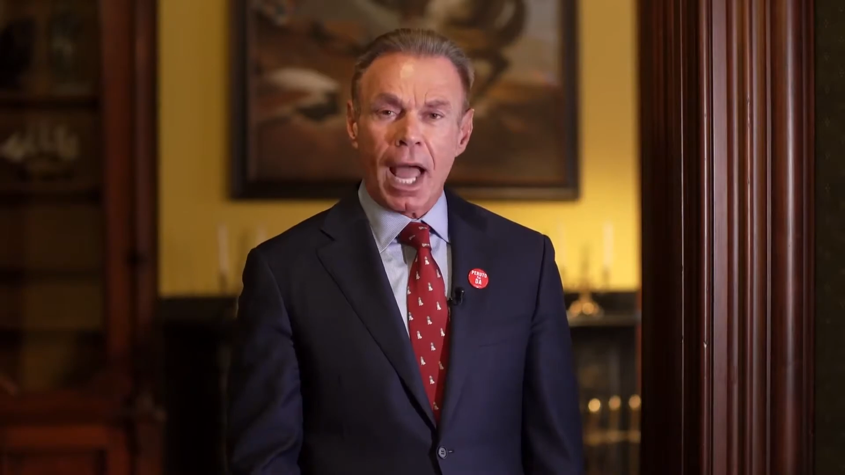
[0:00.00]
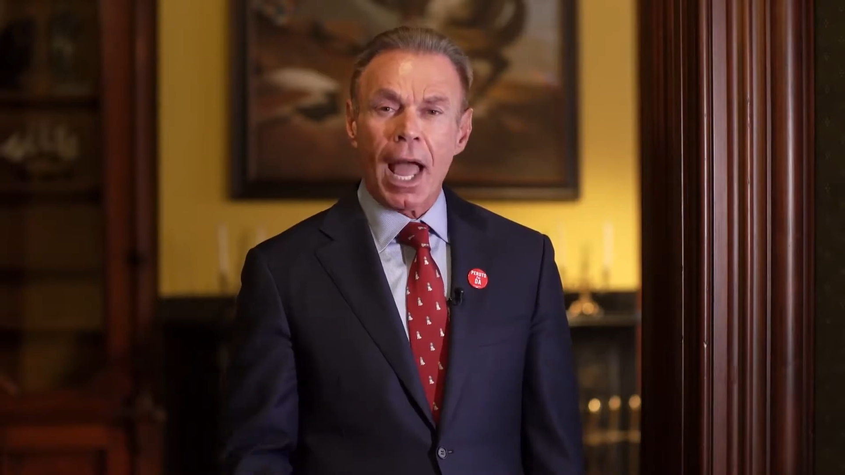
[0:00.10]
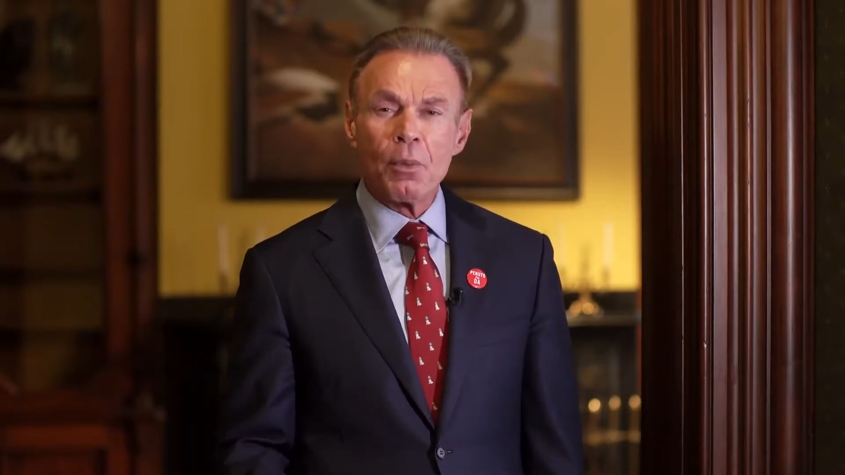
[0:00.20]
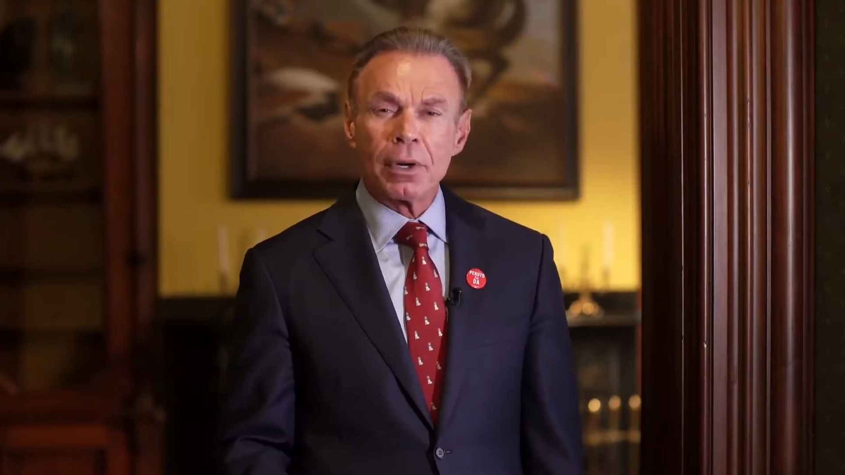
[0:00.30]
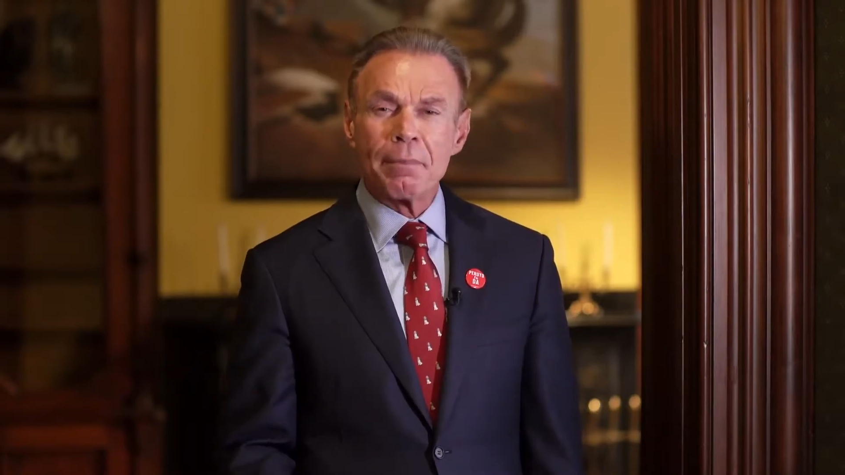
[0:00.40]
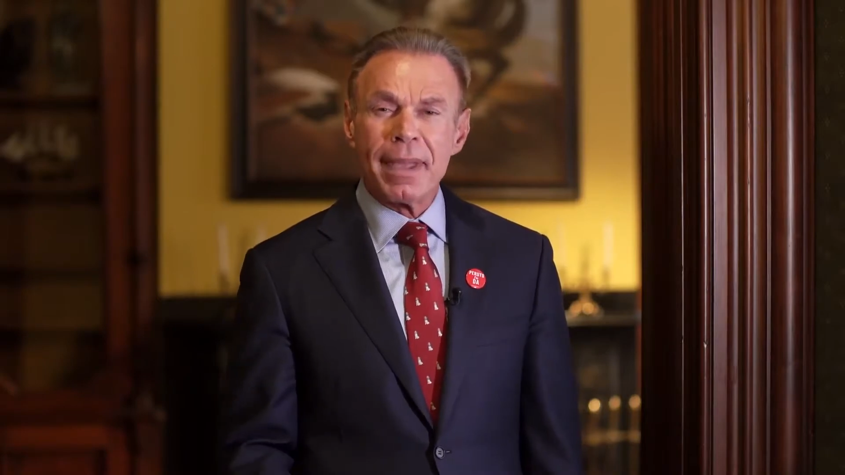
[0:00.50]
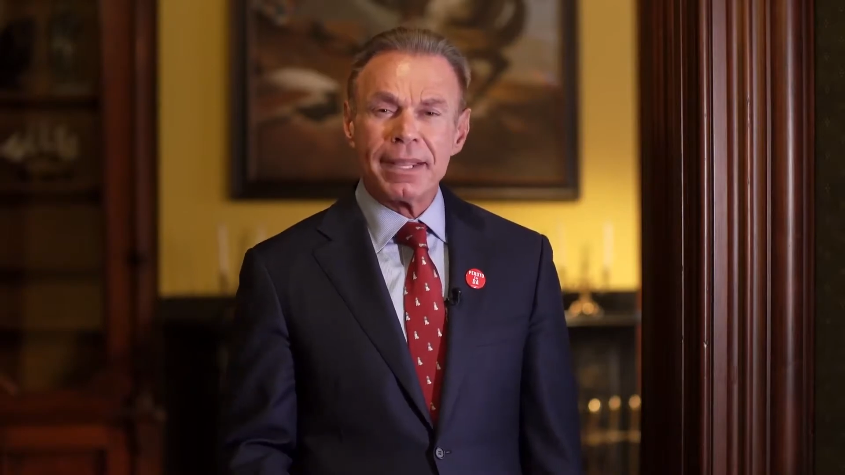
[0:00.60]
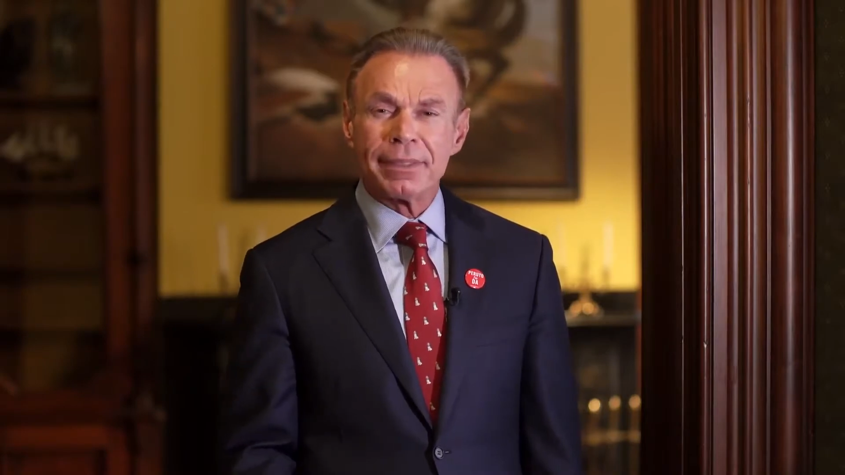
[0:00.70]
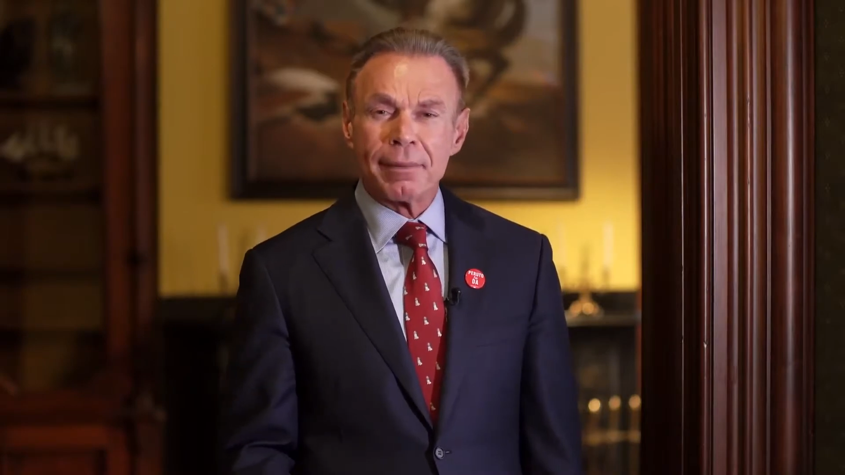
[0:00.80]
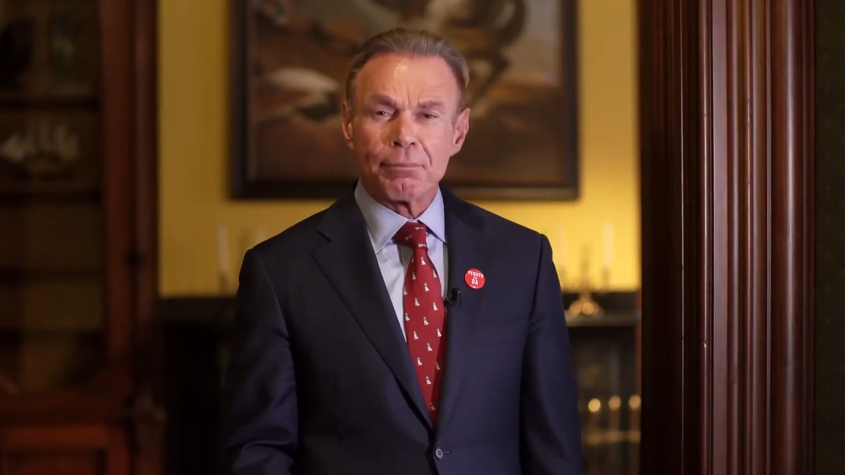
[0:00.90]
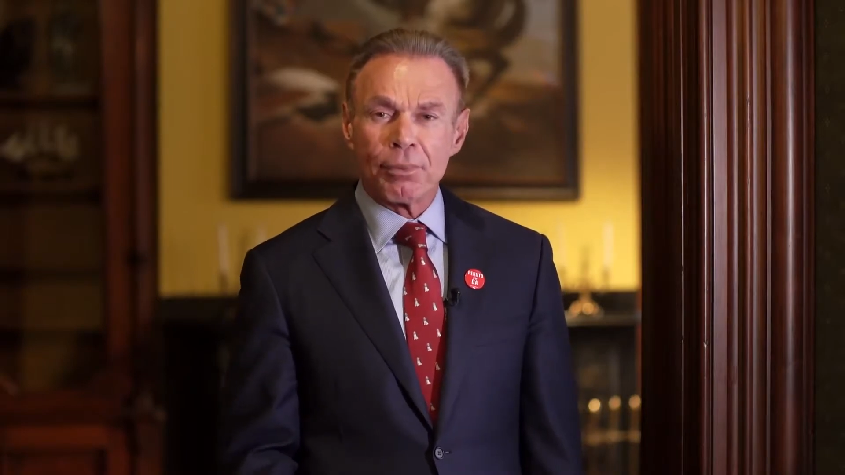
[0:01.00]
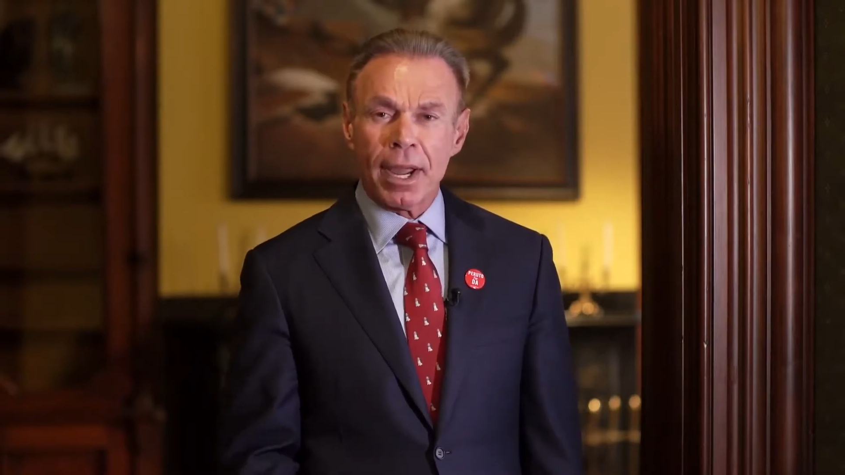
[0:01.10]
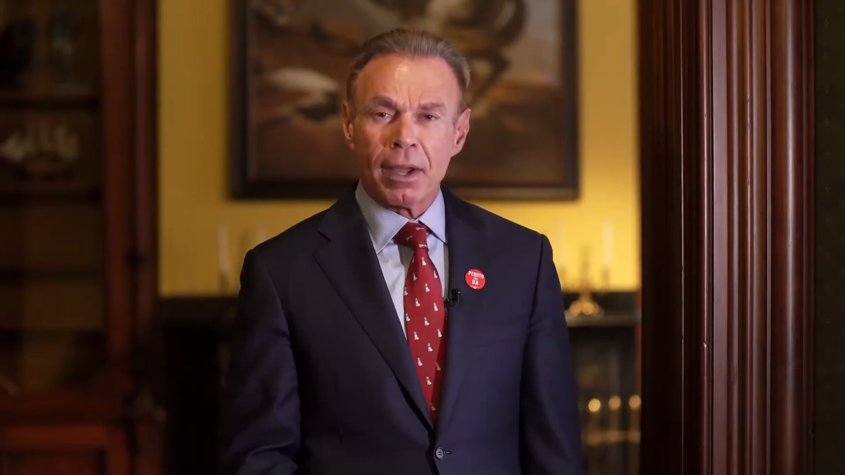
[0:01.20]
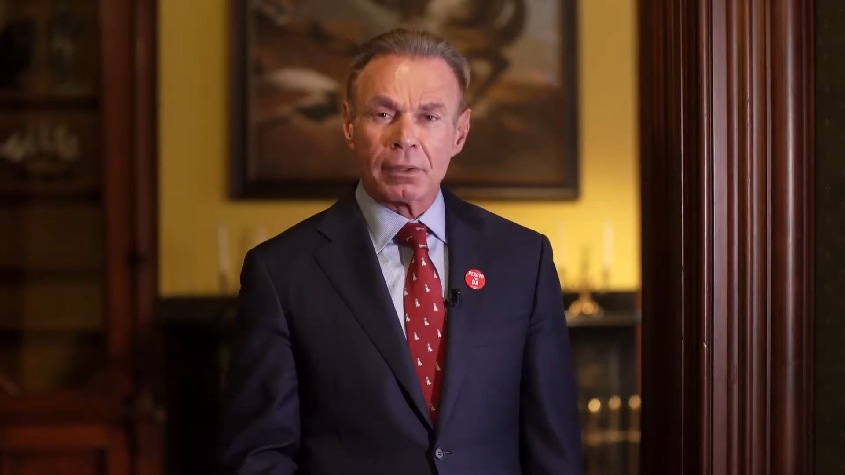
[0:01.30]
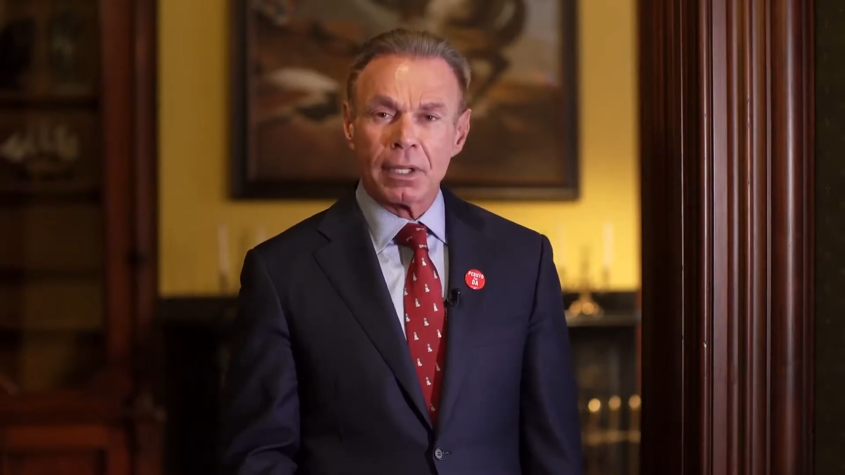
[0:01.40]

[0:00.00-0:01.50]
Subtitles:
I want to make them proud.